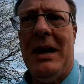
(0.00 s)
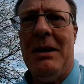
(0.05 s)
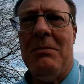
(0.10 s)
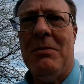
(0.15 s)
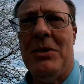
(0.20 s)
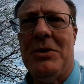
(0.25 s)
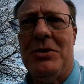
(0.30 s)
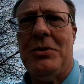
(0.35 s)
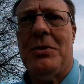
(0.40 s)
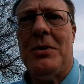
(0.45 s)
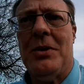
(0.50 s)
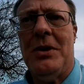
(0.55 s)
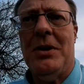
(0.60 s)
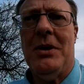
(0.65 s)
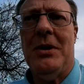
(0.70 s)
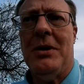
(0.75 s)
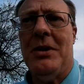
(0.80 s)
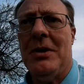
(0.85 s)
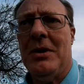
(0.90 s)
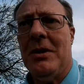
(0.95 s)
Majority
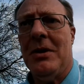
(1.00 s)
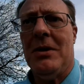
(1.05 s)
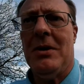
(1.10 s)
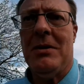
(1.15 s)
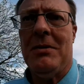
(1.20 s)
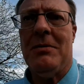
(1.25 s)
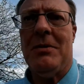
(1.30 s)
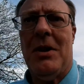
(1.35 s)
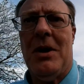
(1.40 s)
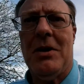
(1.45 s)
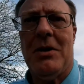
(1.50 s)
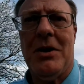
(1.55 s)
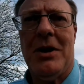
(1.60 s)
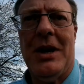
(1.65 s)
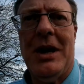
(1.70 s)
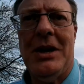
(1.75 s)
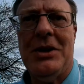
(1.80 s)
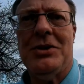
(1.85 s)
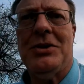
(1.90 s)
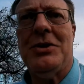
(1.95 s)
of the
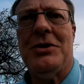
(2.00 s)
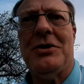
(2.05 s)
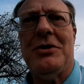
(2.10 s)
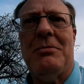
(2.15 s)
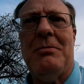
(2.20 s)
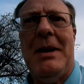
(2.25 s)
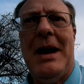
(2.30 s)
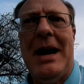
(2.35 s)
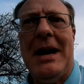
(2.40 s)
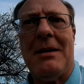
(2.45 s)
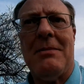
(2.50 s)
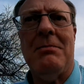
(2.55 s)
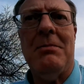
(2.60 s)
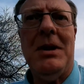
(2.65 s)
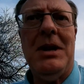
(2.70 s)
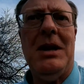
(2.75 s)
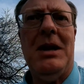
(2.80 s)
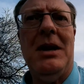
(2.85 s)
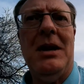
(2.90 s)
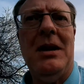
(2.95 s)
congregations are back
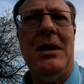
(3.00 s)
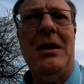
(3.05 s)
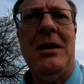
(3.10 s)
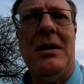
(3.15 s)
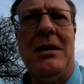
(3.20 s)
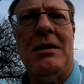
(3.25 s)
meeting